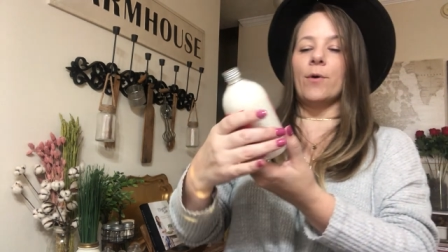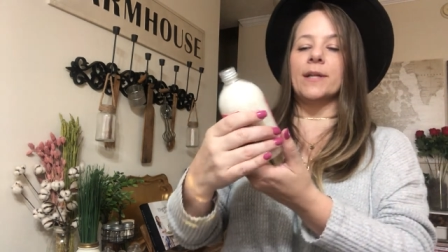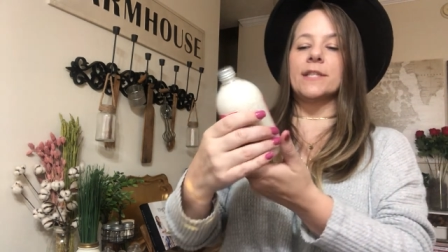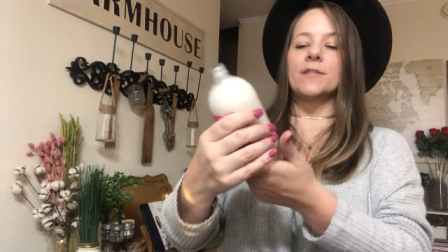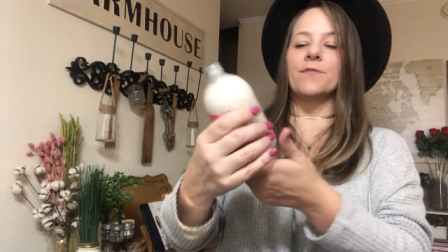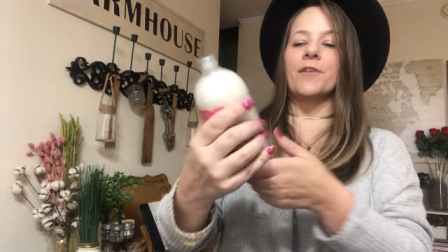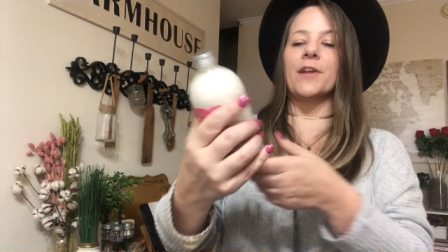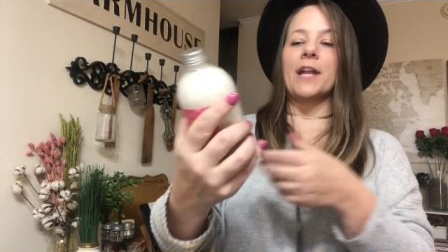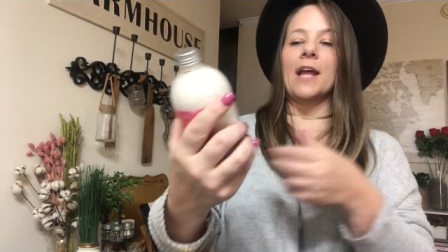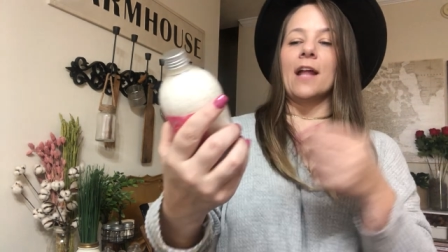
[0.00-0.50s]

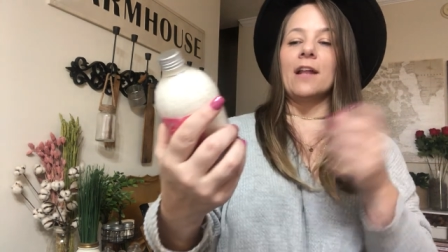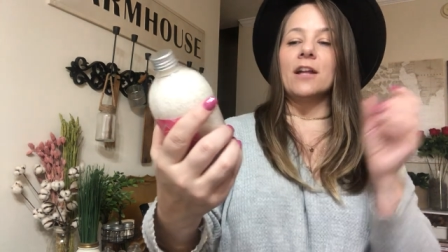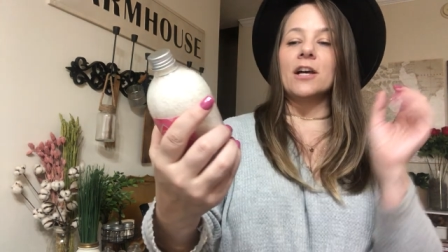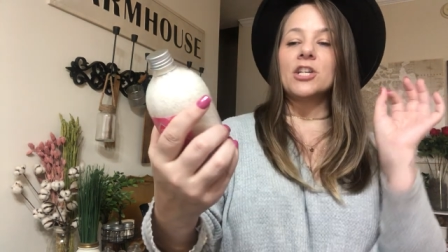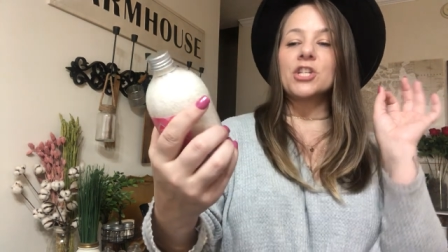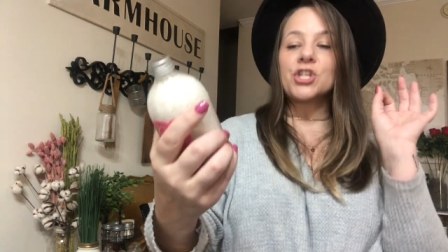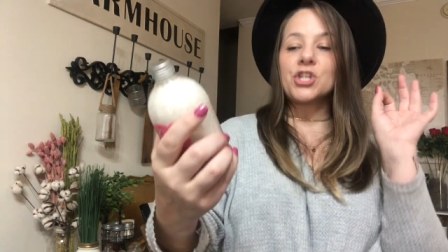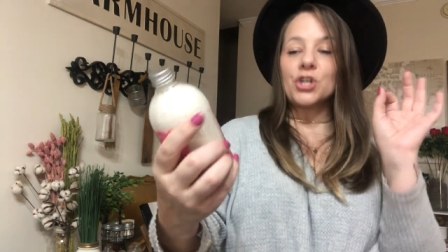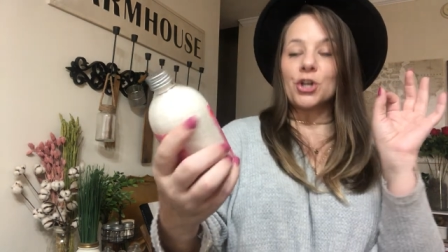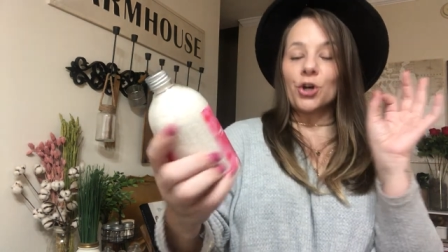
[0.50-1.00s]
It's
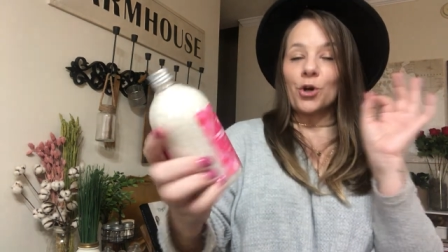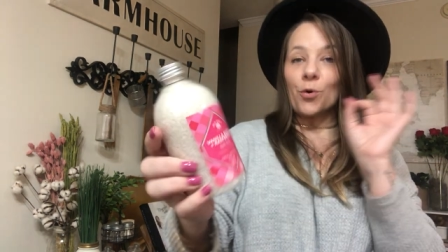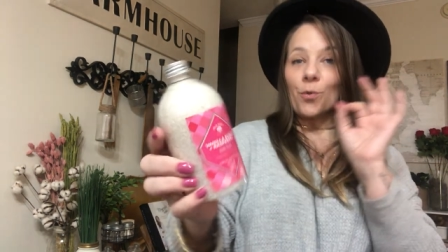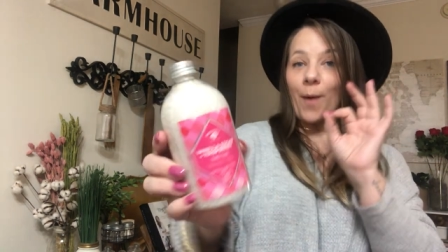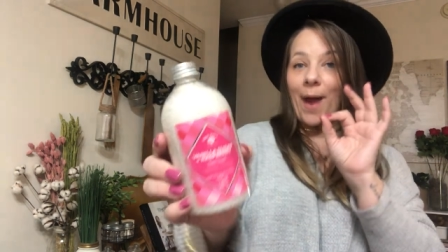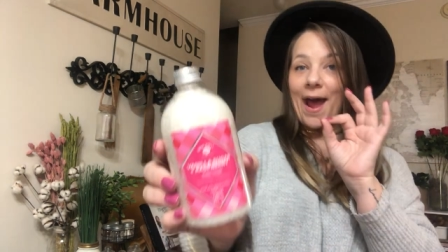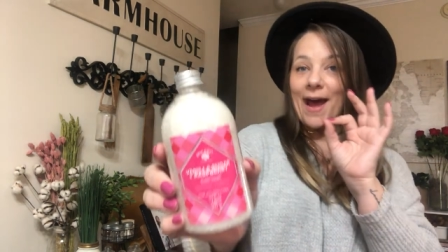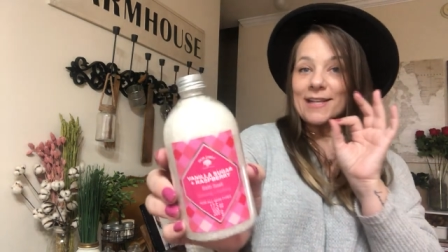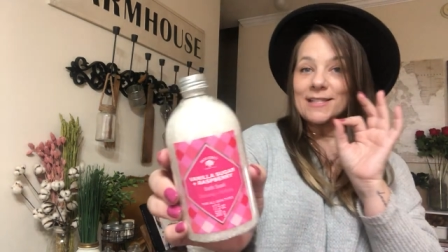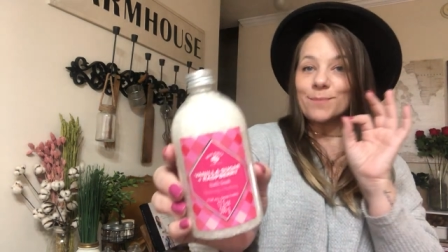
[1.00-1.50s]
vanilla sugar
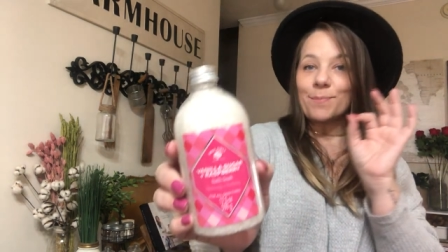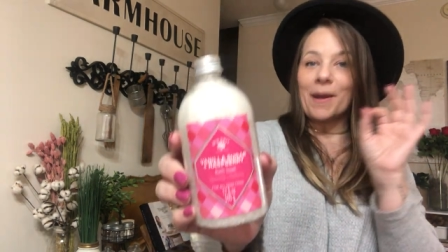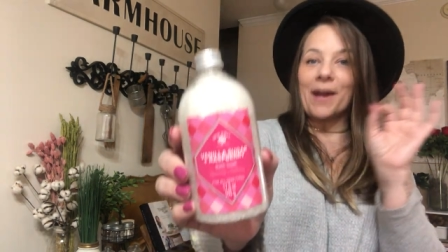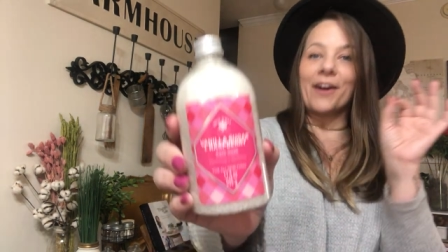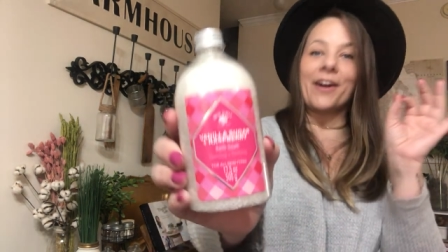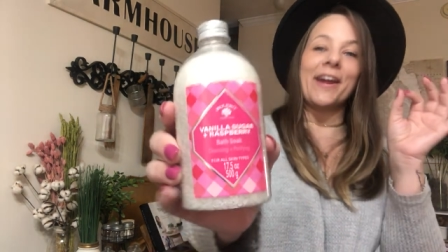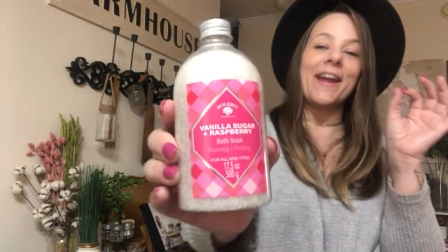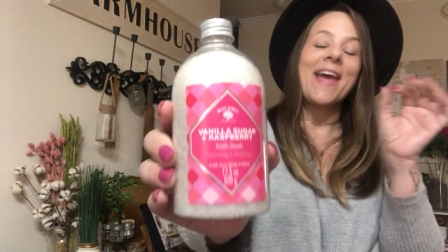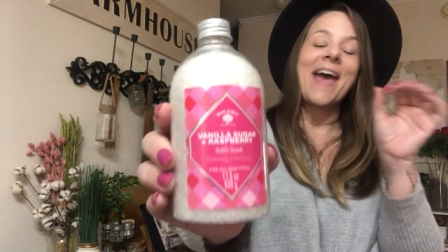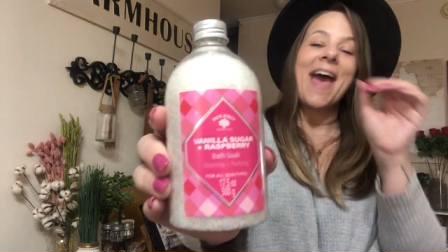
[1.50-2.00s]

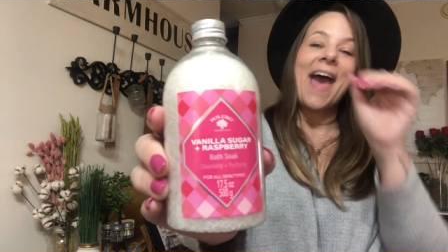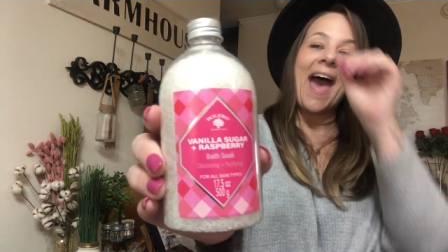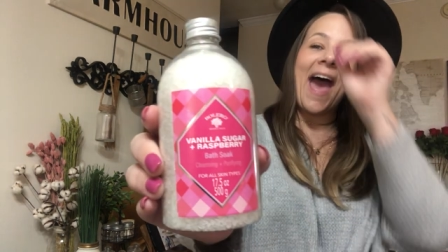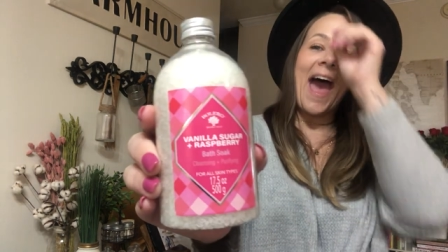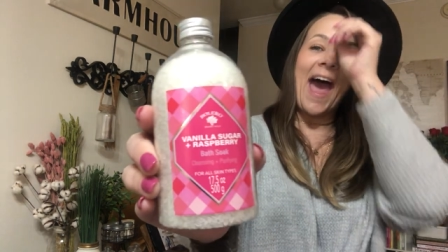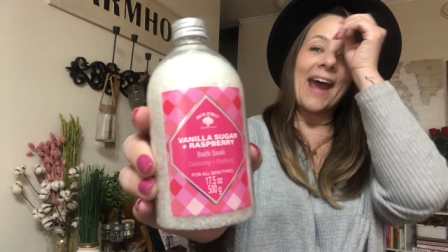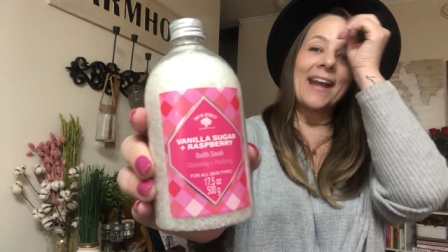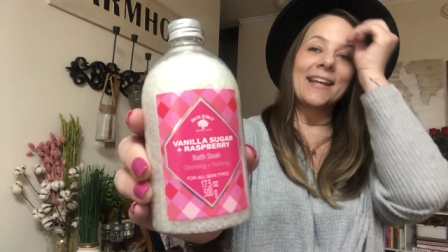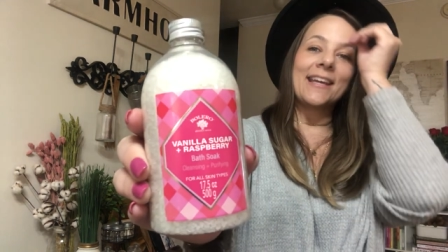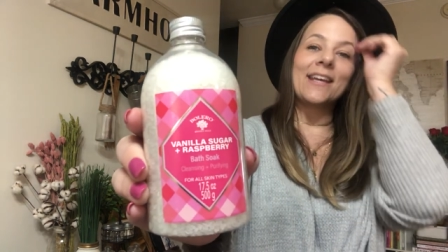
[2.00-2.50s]
raspberry.
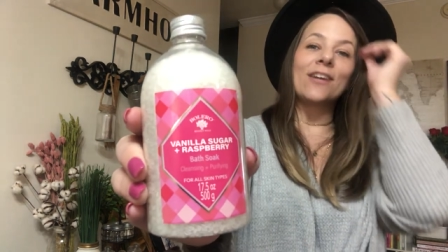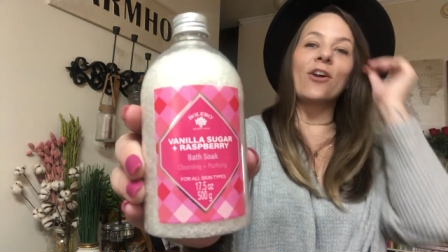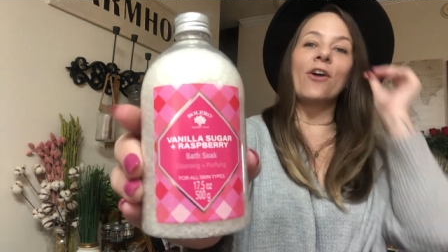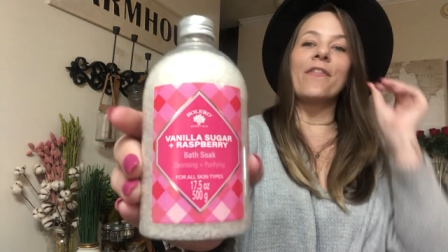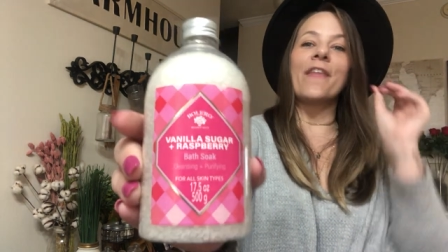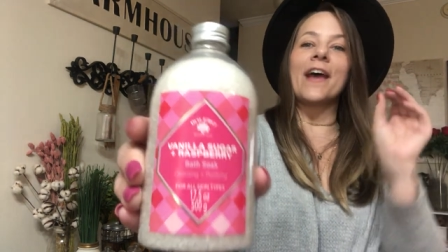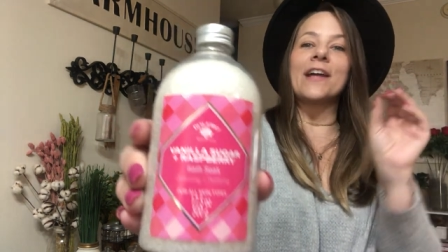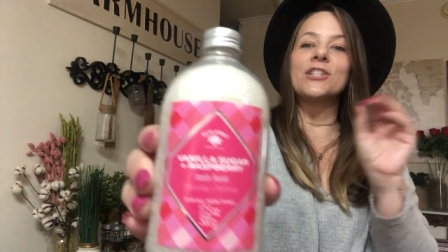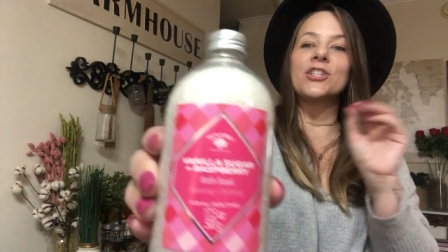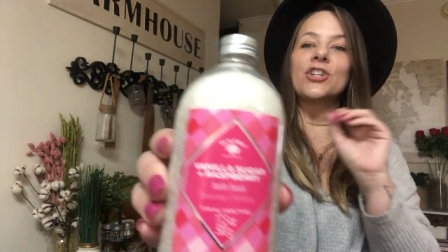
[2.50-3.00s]
Had to get
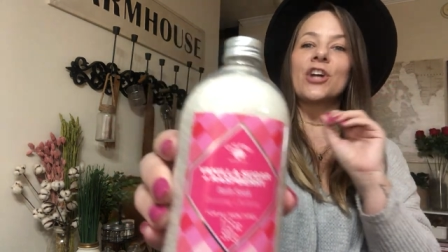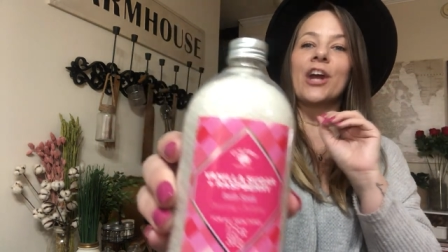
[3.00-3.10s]
on that